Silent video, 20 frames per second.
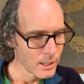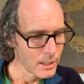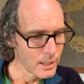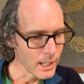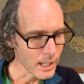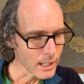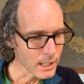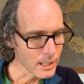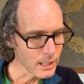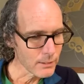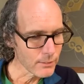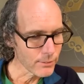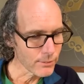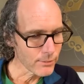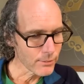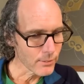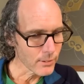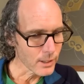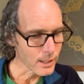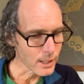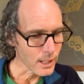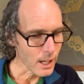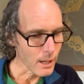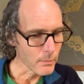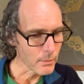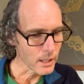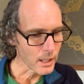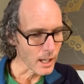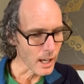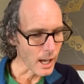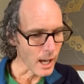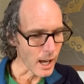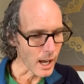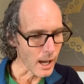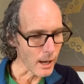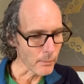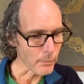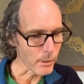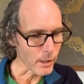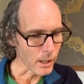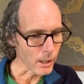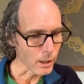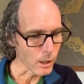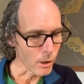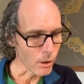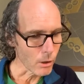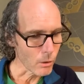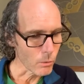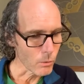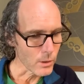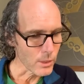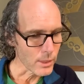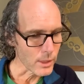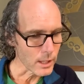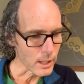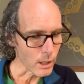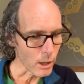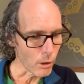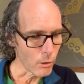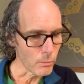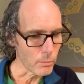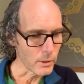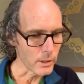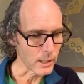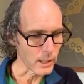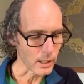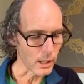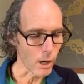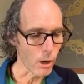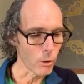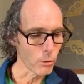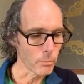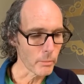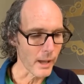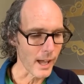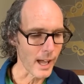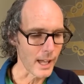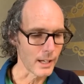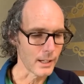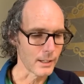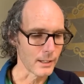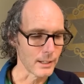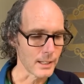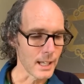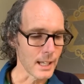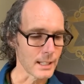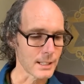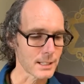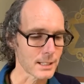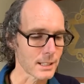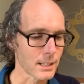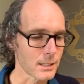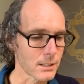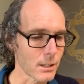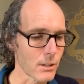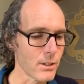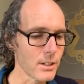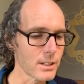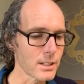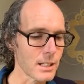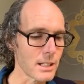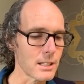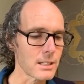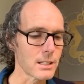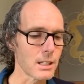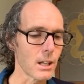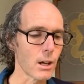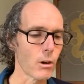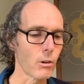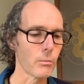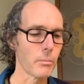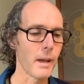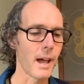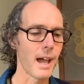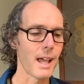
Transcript: Negative coming up along with the opening, old pattern. Yes, so this is the old